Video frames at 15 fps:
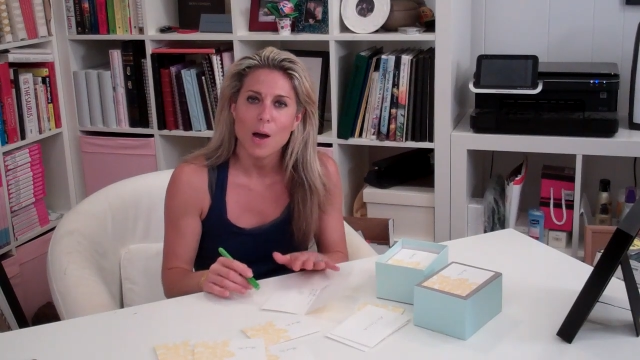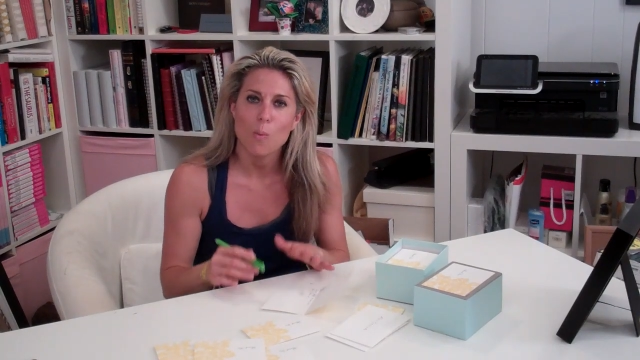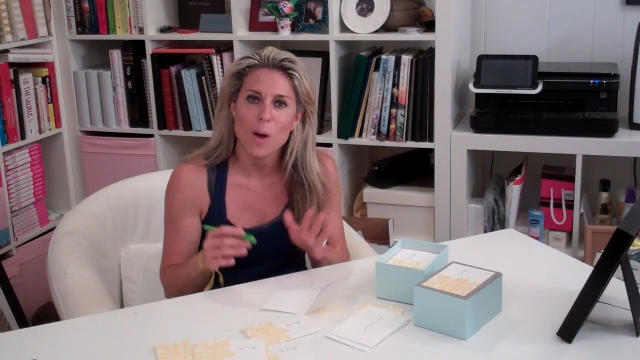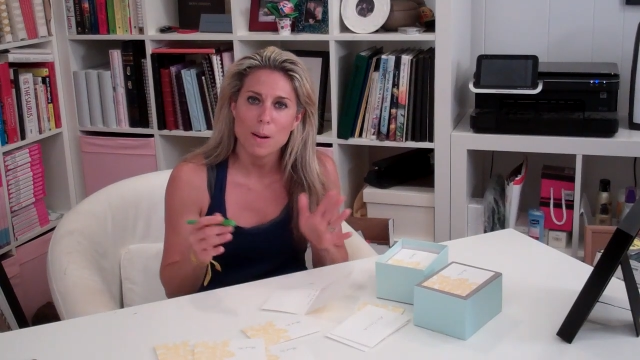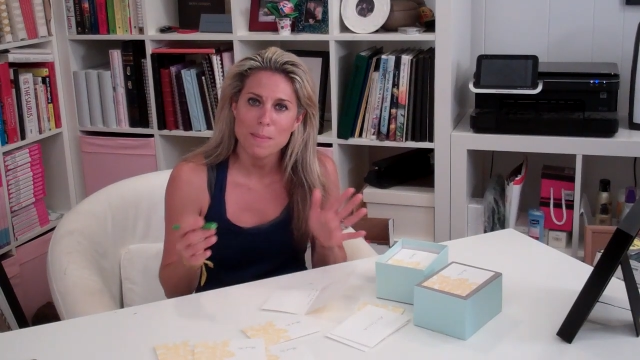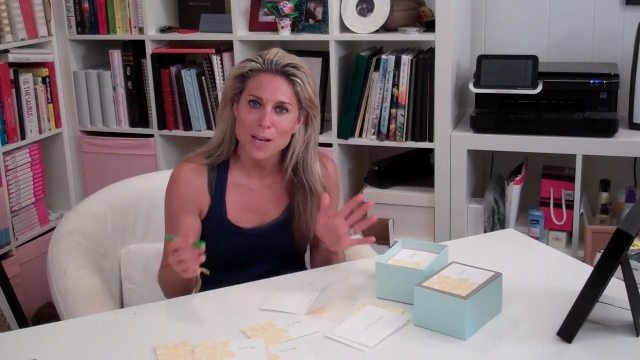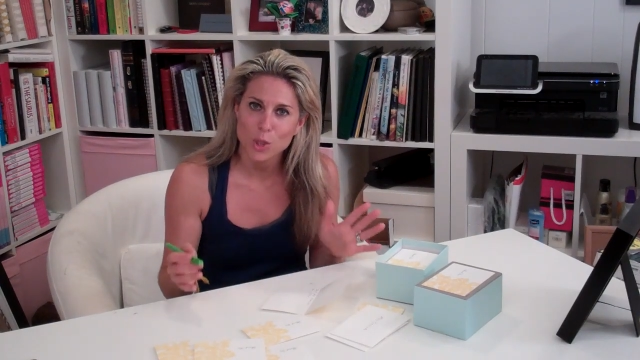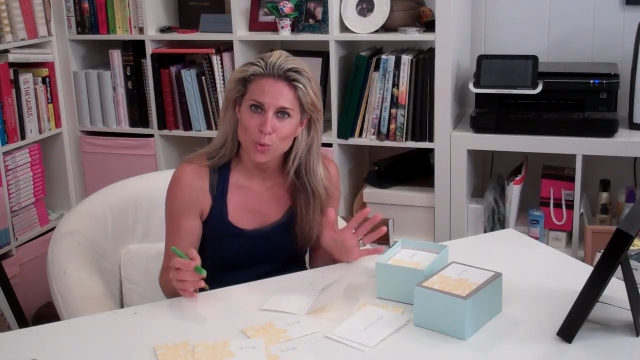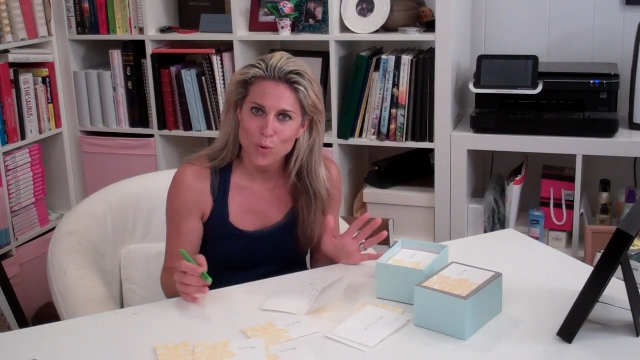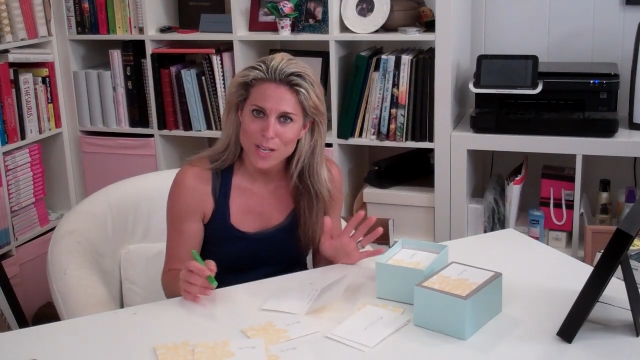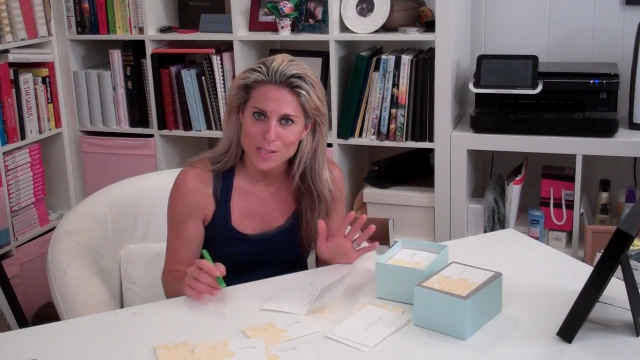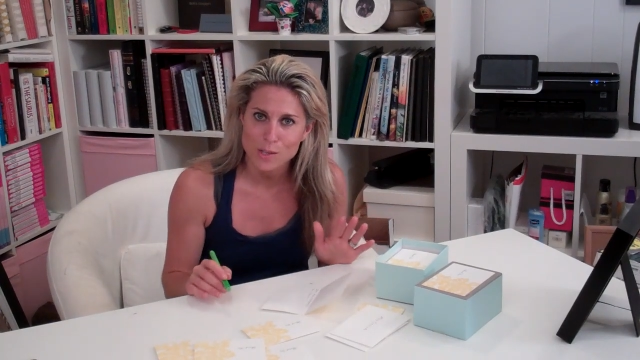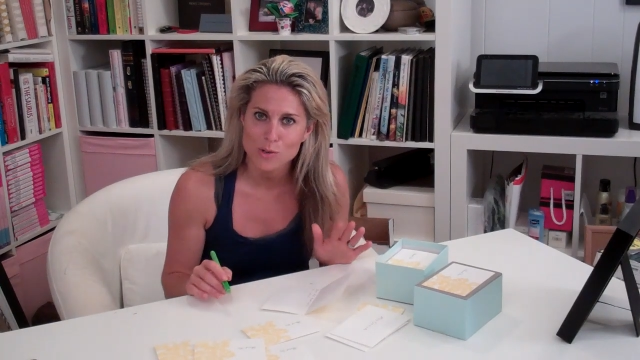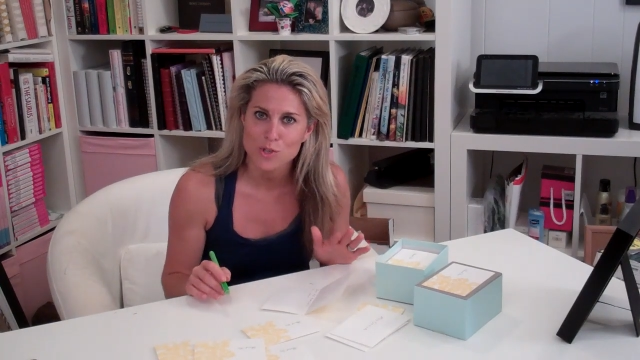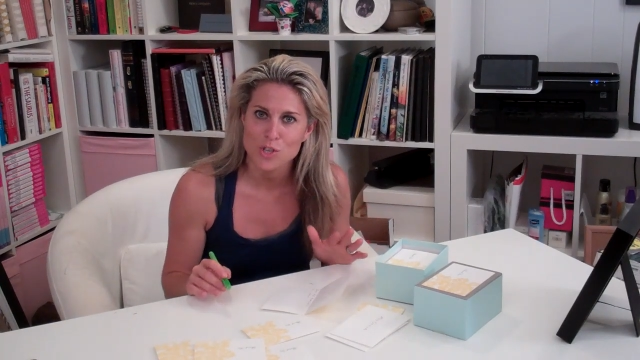I want to make the
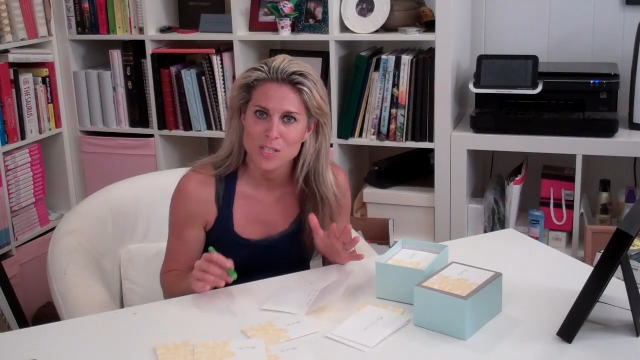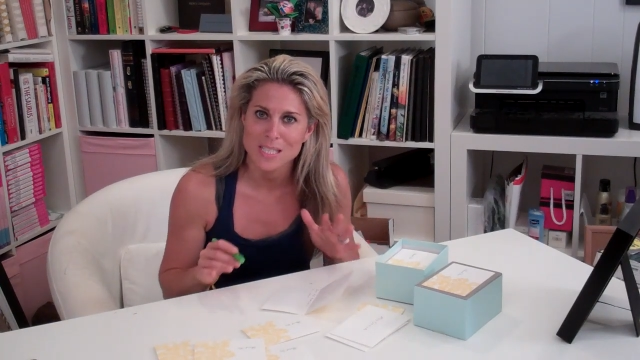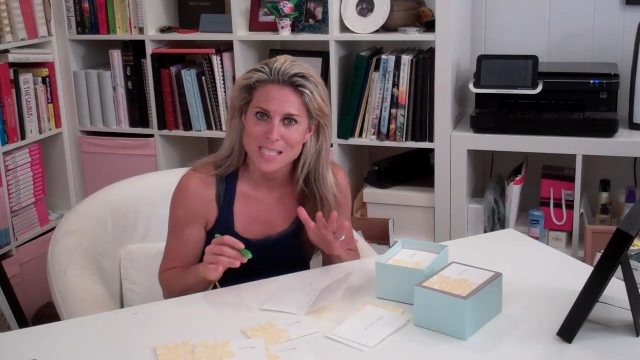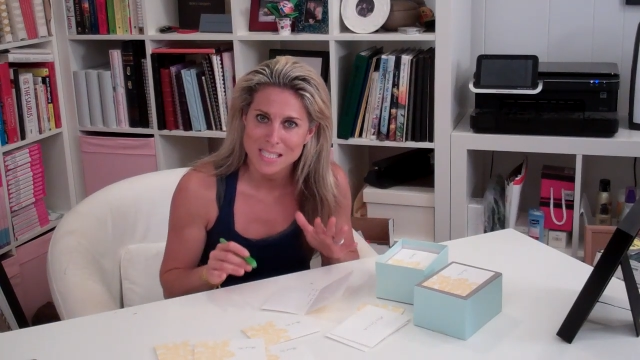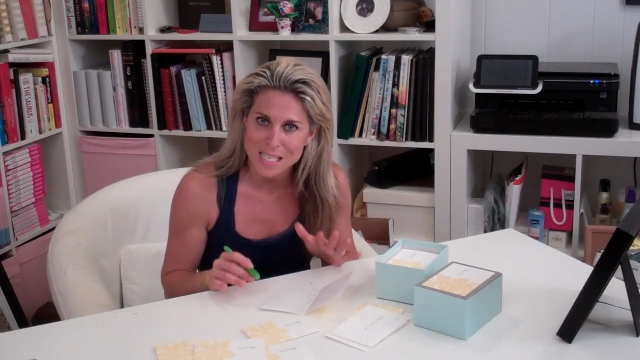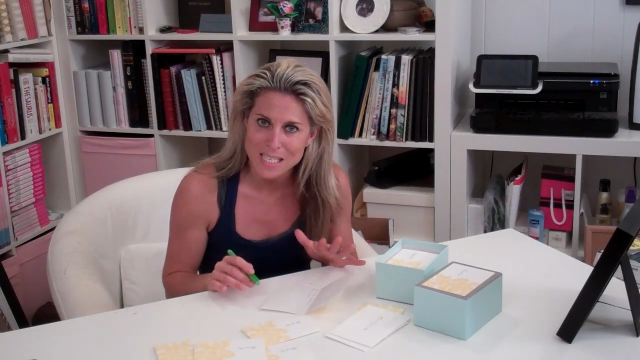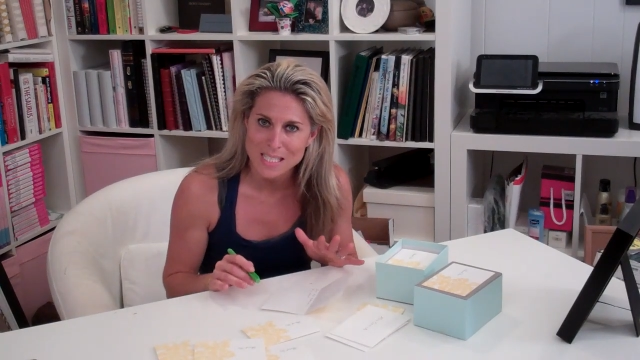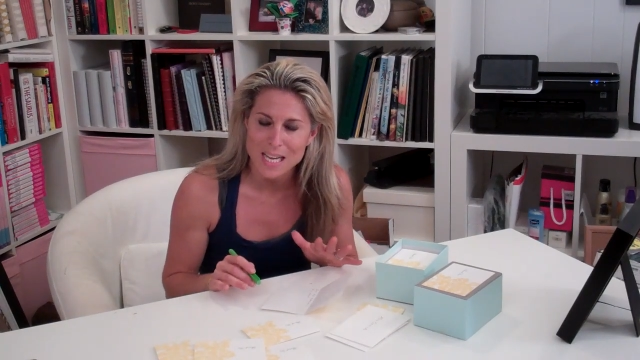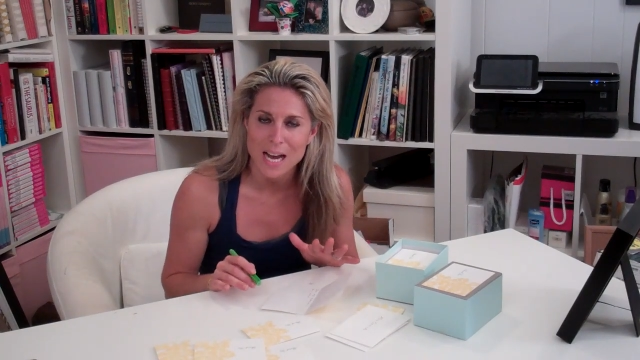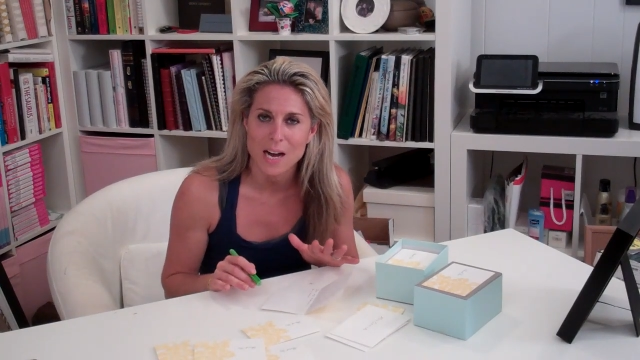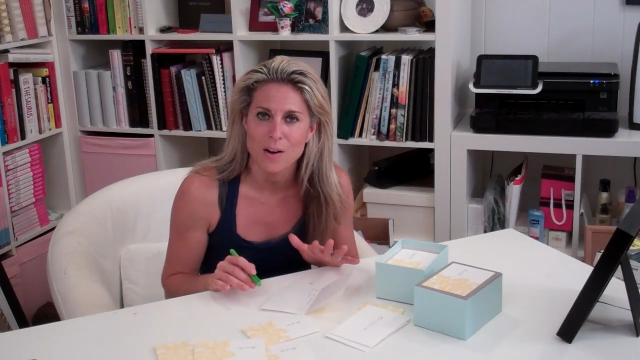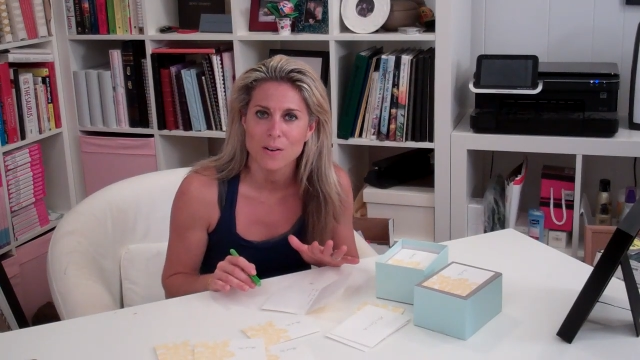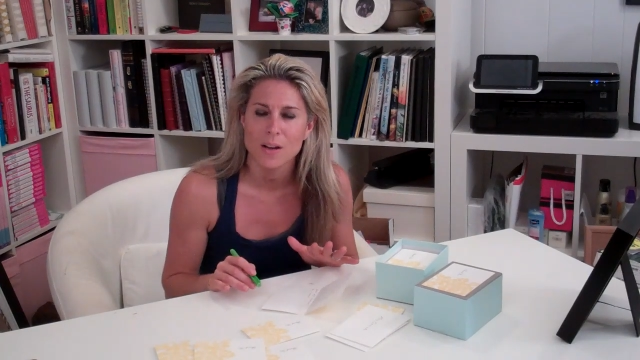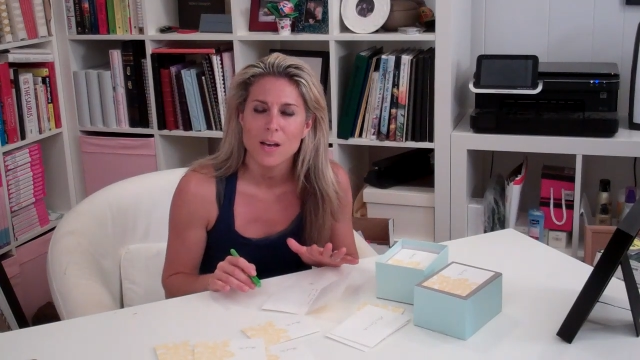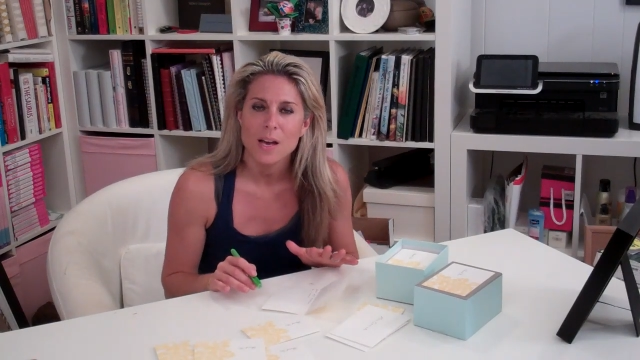resolution to sit
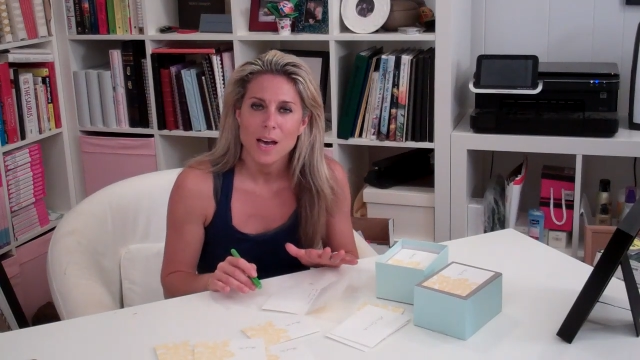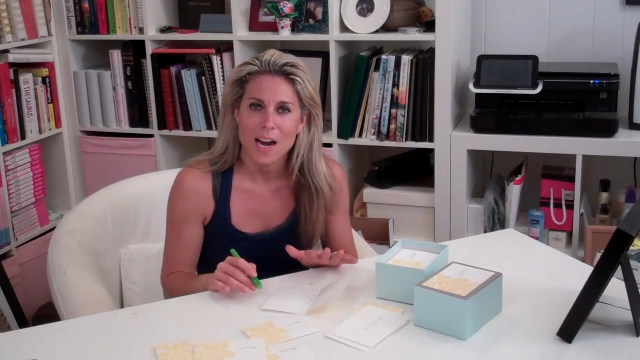down